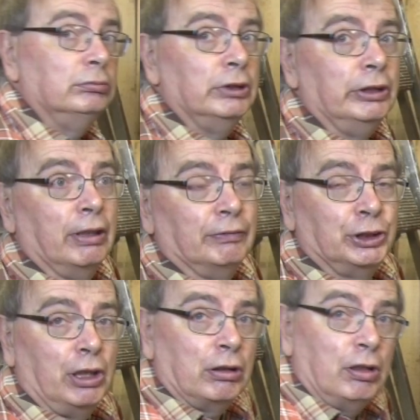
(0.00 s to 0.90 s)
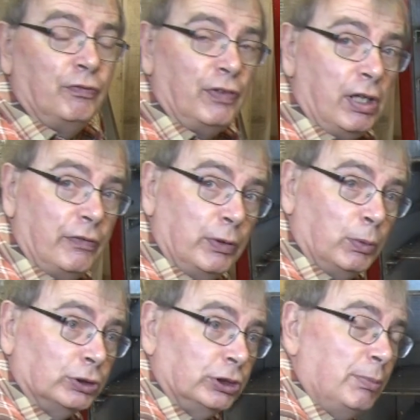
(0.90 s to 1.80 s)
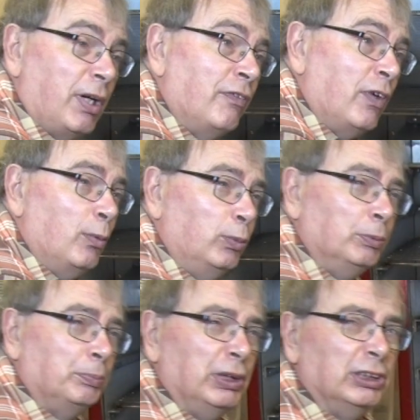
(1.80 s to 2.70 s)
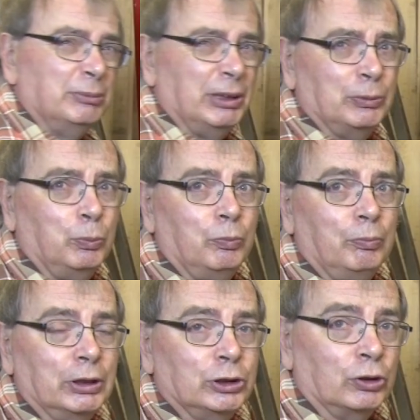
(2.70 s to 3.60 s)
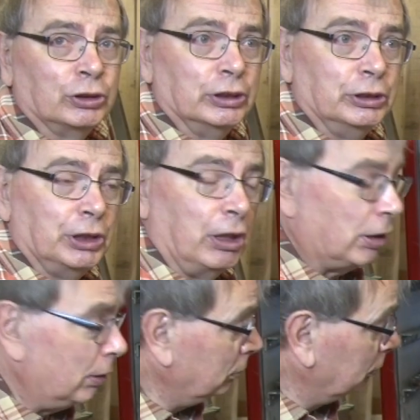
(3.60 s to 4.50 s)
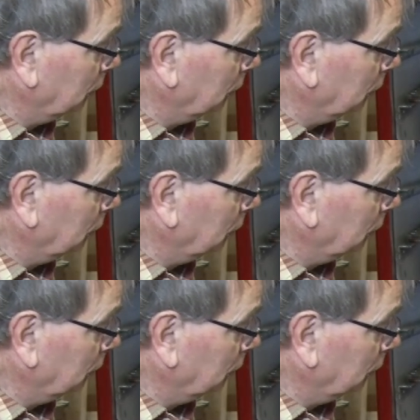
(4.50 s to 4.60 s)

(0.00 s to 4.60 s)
Do you have a charcoal fire if you want to, but I find wood burns much hotter than charcoal.